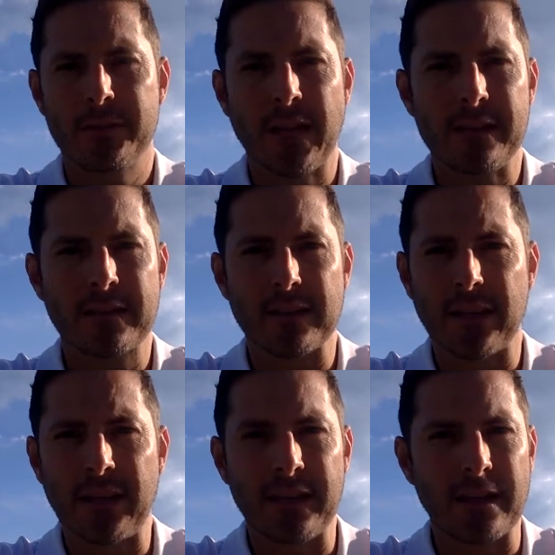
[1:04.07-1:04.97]
those days can
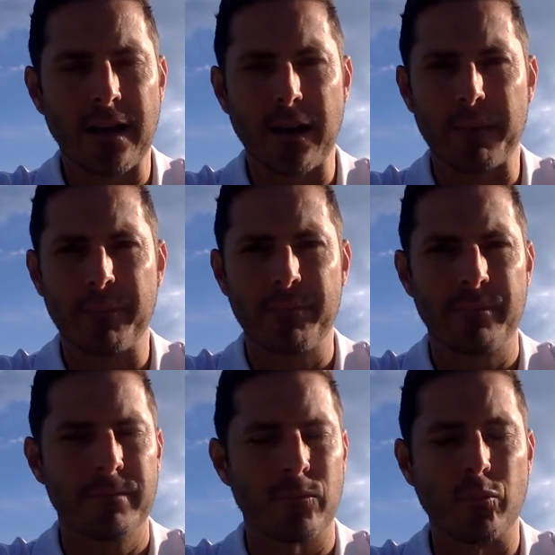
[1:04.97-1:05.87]
get eaten up
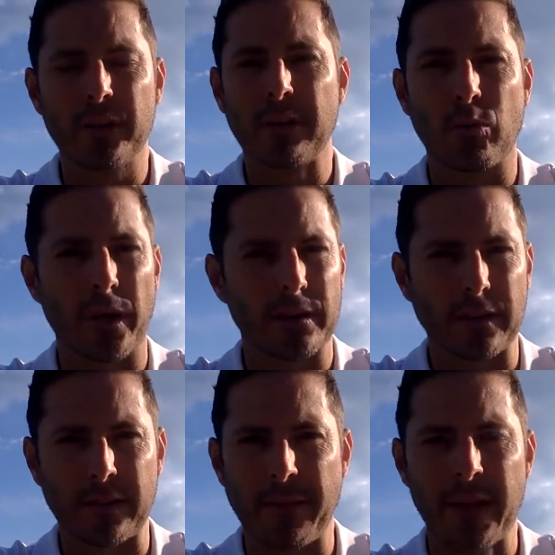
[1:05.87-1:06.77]
really
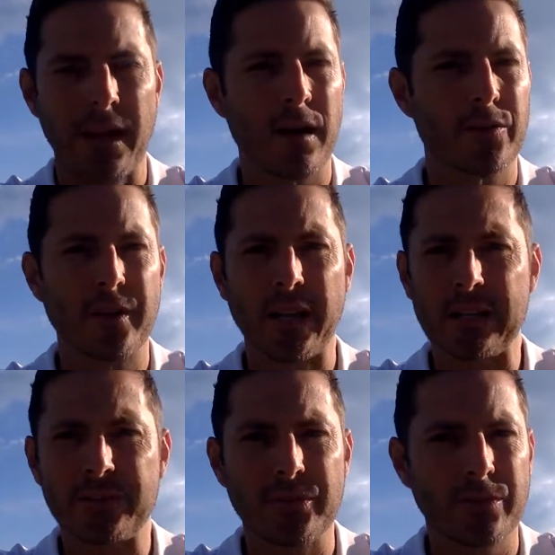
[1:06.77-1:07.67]
quickly. That
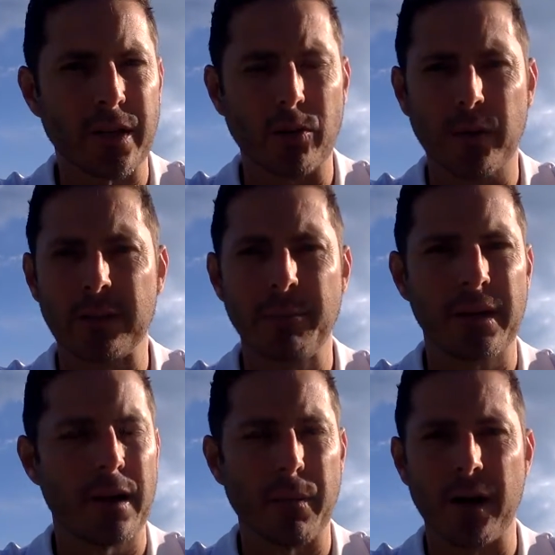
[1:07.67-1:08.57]
182 can quickly
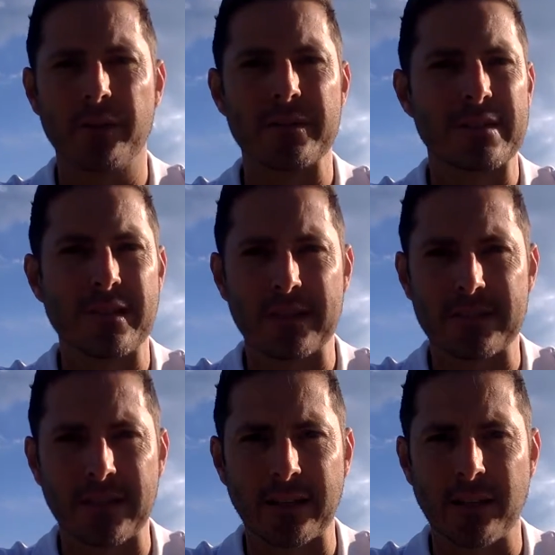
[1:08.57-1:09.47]
become
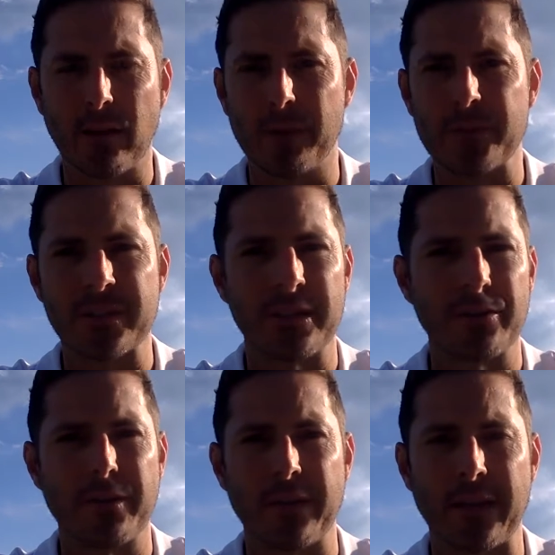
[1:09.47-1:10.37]
160, and then all of a sudden
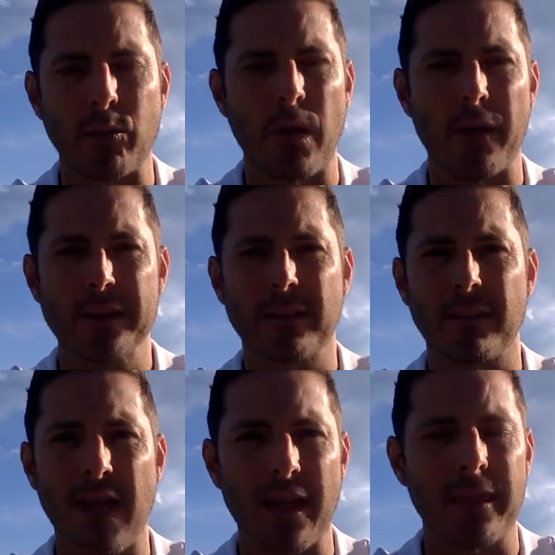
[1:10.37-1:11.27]
you're thinking, wow, that's a
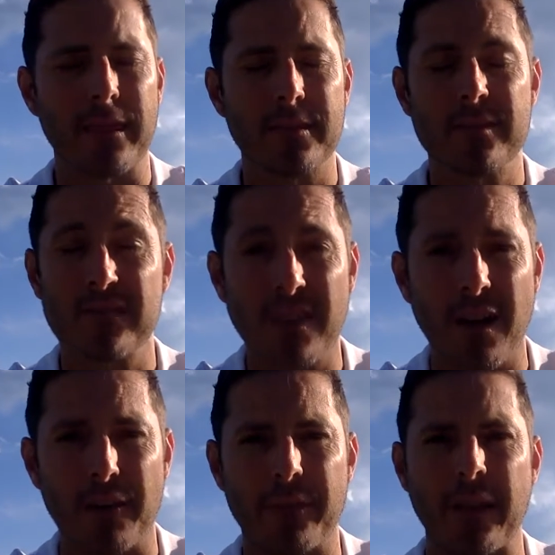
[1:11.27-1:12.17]
lot of
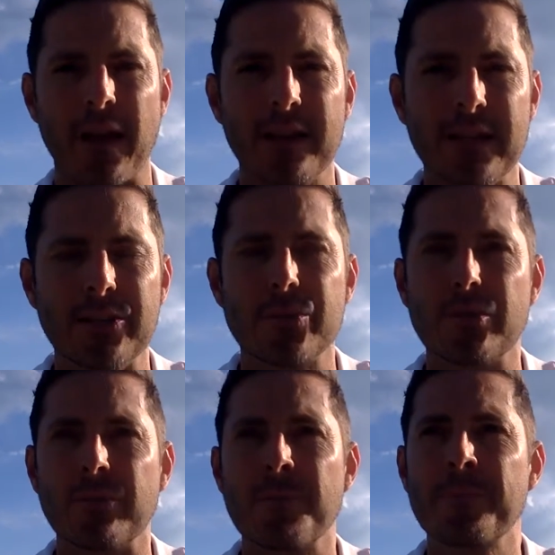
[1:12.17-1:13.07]
stuff that I need
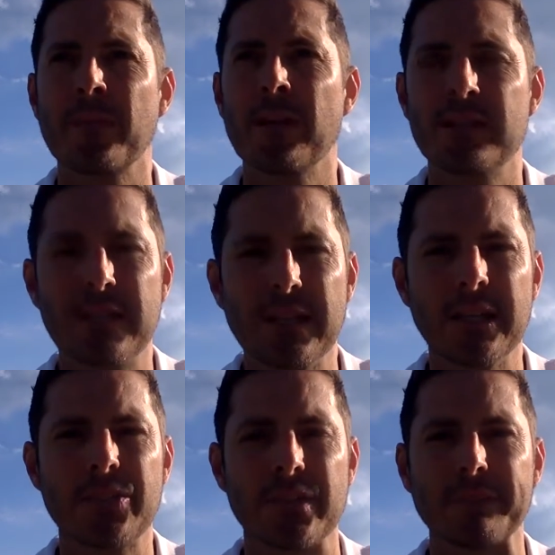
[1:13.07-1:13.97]
to
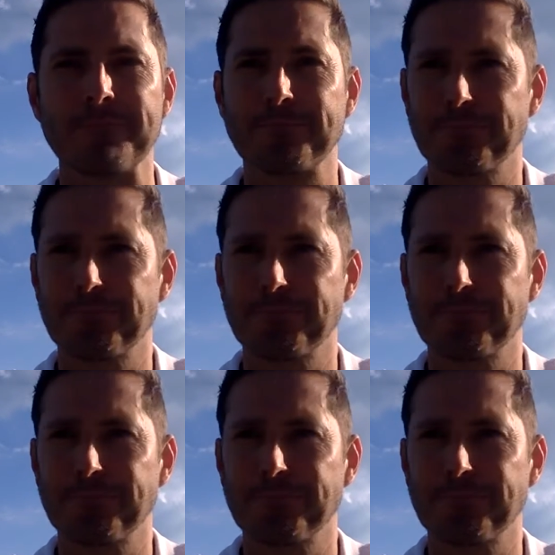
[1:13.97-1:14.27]
teach and